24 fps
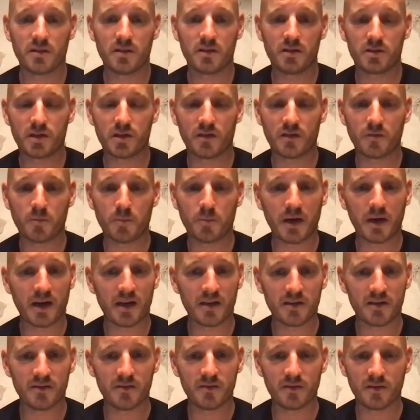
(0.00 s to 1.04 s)
the travel
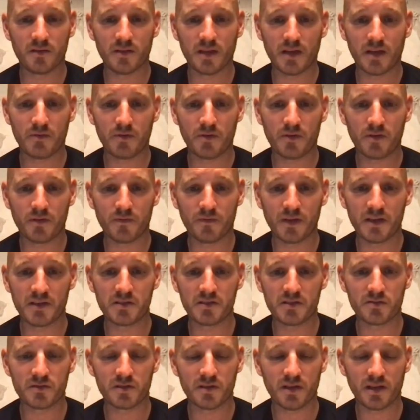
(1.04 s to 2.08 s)
ban and everything,
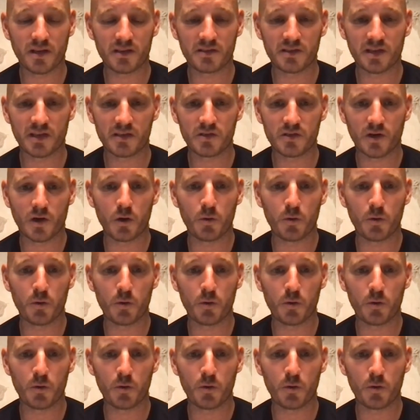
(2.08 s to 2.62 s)
visas etc.